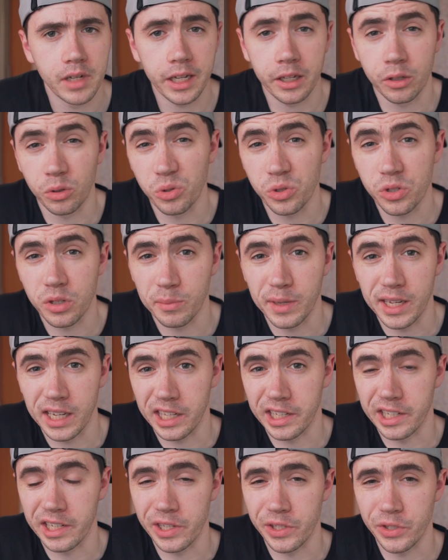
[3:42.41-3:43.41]
I can also make
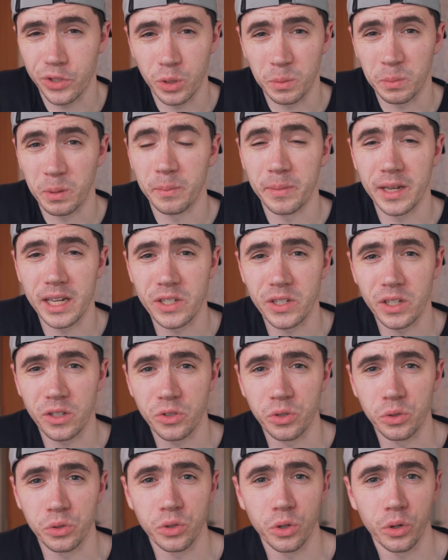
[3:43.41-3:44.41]
a super basic
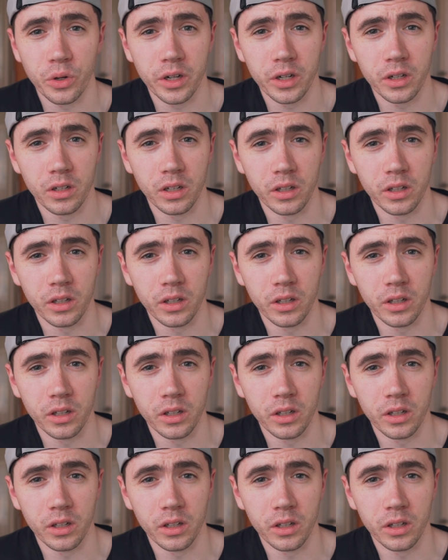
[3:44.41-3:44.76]
tutorial